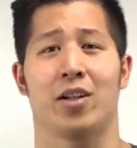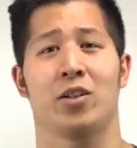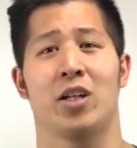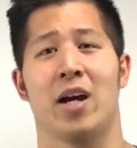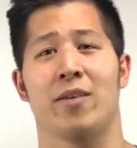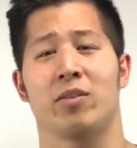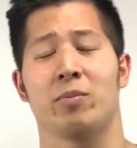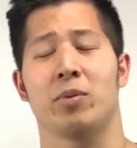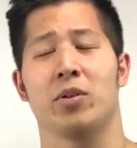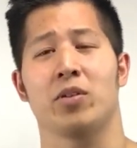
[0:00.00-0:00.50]
You
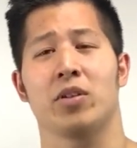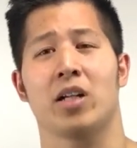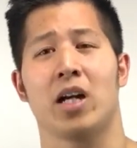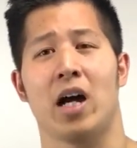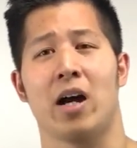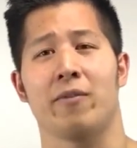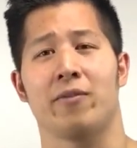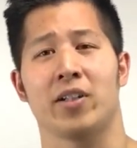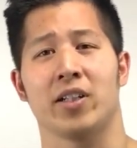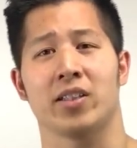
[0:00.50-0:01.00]
have to build the
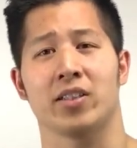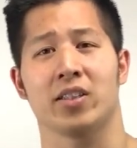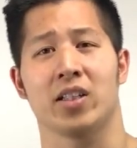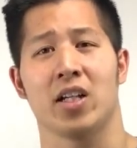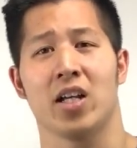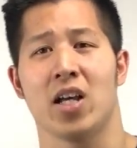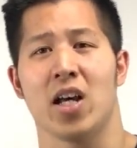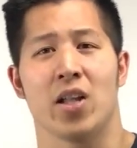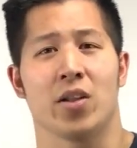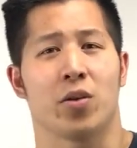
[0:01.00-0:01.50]
confidence
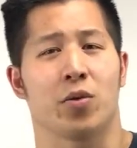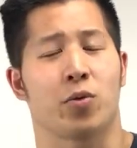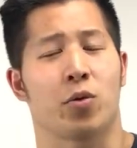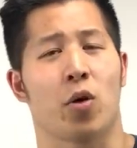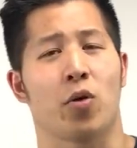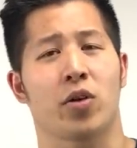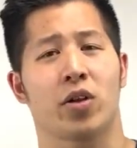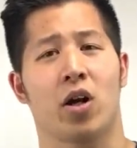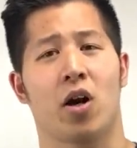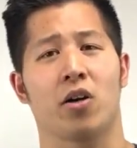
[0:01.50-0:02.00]
to
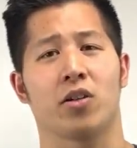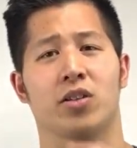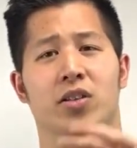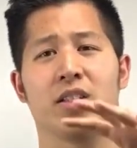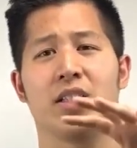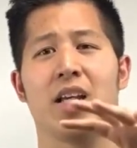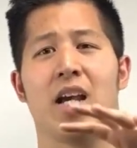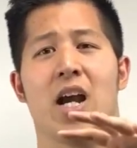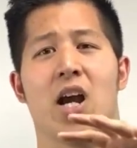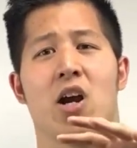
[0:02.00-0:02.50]
throw the cards
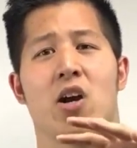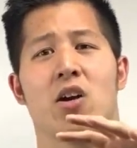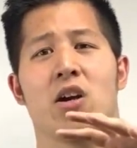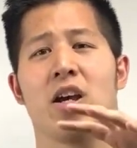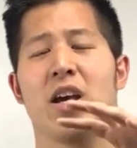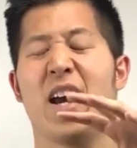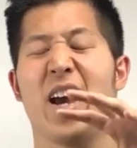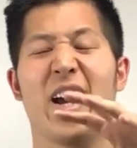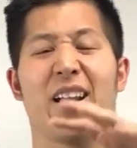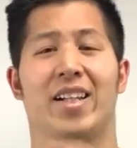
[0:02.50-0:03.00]
in the air
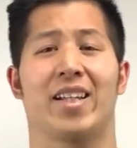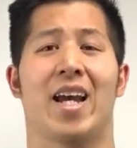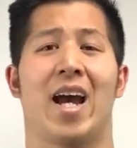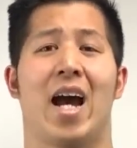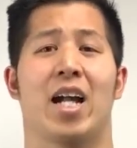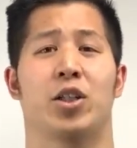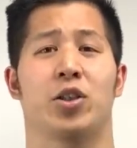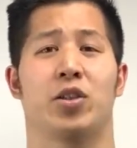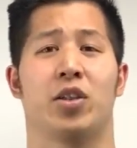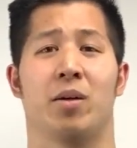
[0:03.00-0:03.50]
and
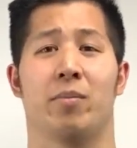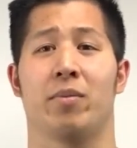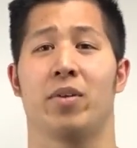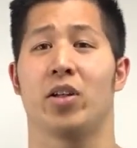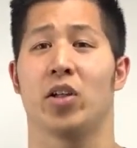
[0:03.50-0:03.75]
catch them.